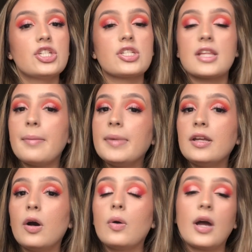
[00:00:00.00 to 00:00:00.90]
just let me
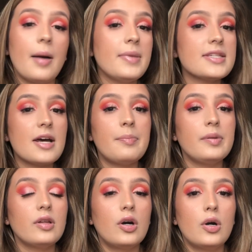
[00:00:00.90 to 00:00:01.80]
know. Comment down
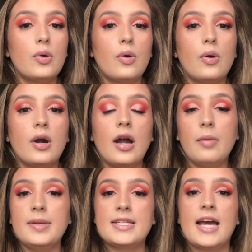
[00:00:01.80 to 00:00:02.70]
below, or
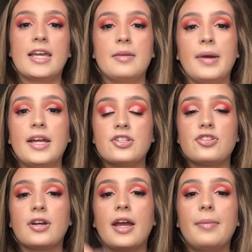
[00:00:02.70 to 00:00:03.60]
I'll be tagging my
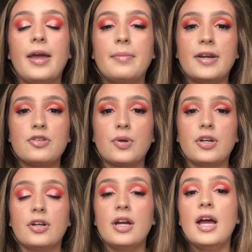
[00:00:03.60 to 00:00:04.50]
Instagram and my
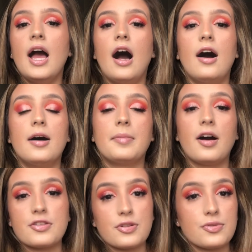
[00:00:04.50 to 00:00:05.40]
Twitter
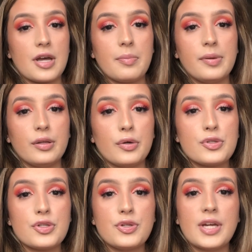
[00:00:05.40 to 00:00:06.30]
also down below,
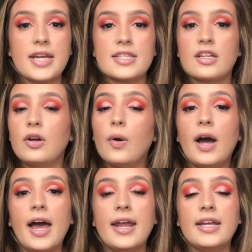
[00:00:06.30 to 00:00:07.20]
so you guys can go
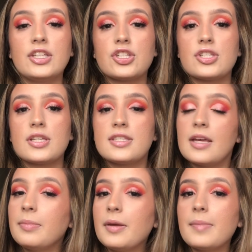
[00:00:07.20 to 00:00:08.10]
ahead and just
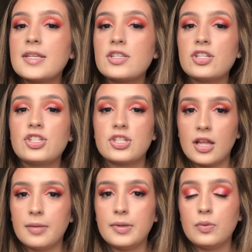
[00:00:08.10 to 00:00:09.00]
send me a message
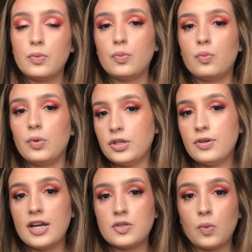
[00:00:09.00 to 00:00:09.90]
telling me what you
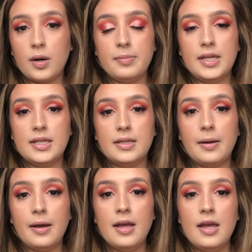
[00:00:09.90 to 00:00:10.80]
guys want me
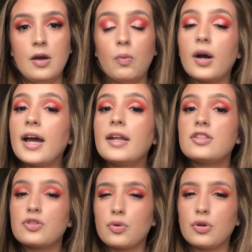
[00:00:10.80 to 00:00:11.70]
to, what kind of
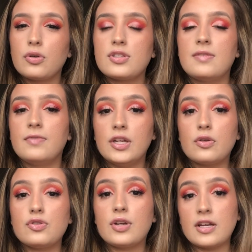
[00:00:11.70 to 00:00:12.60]
tutorials and
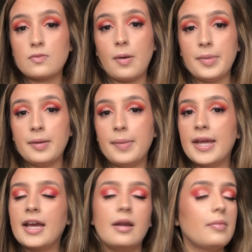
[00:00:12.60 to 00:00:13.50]
videos you guys want me to
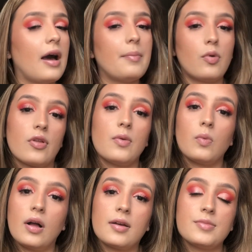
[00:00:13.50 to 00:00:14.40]
make, and I'm more
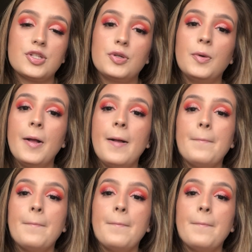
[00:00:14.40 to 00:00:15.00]
than welcome to.